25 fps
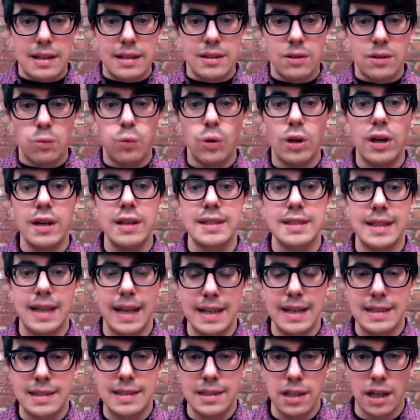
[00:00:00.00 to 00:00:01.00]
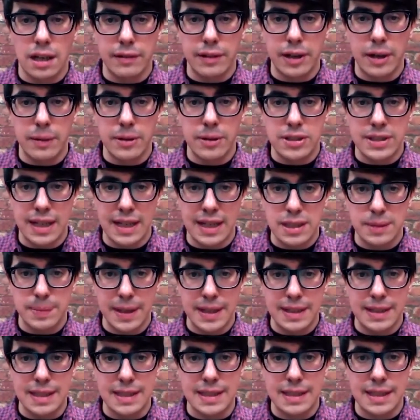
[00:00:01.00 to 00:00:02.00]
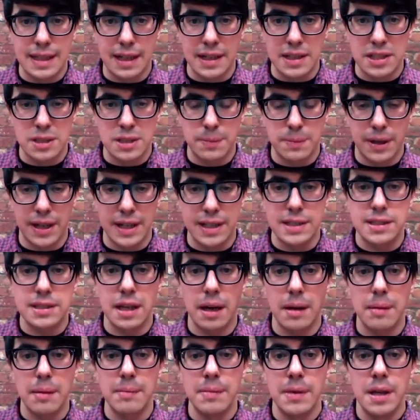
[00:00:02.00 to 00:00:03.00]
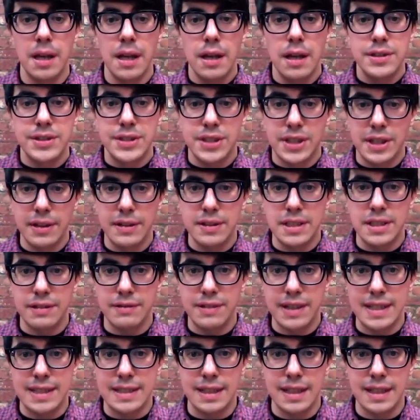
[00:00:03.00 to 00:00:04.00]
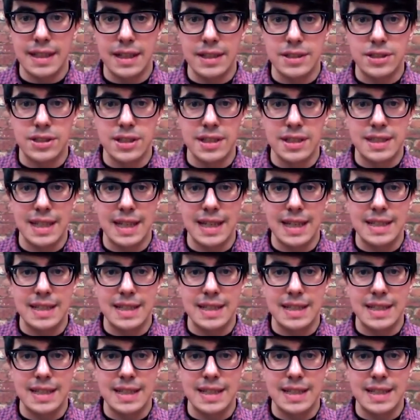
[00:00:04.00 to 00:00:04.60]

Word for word: the worst case scenario, which has been discussed by some security researchers,